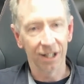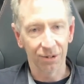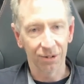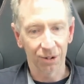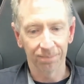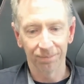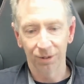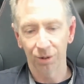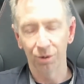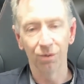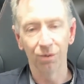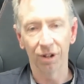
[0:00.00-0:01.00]
sort of
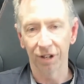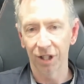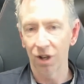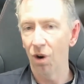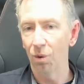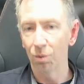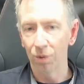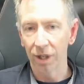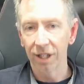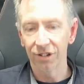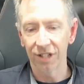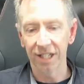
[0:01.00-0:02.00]
through very cold
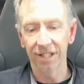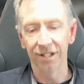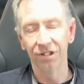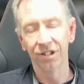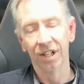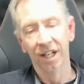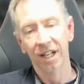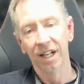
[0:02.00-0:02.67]
seasons.